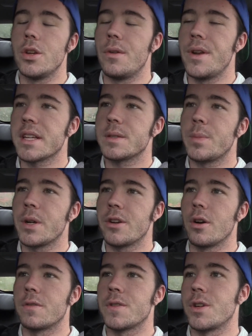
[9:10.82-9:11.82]
next
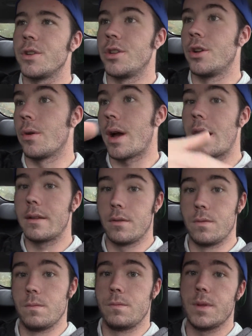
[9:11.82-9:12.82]
period,
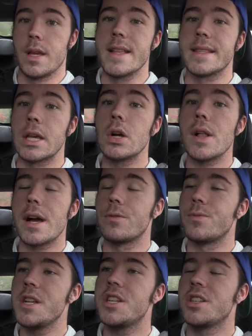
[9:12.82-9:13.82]
until I
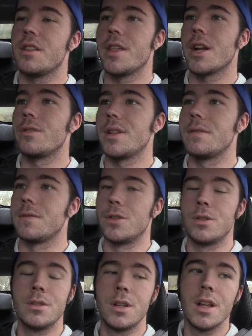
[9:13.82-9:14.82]
reach their
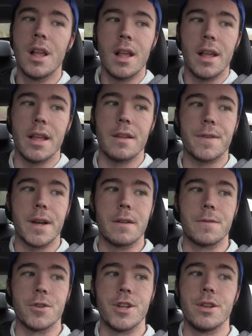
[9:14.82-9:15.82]
level, if I
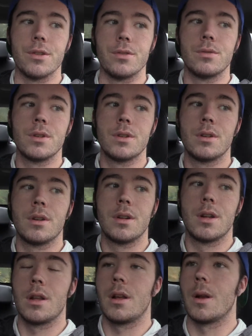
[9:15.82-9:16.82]
ever do.
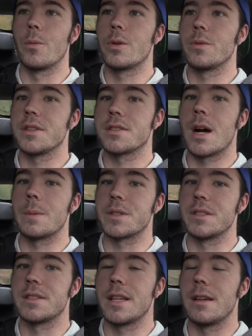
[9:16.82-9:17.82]
I wonder what this cop's
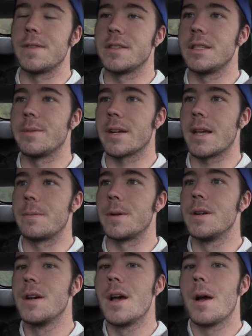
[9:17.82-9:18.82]
gonna say if he sees my camera.
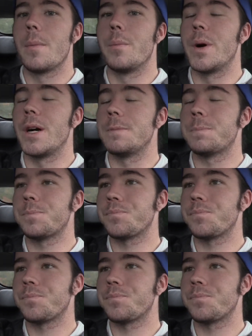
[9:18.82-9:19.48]
But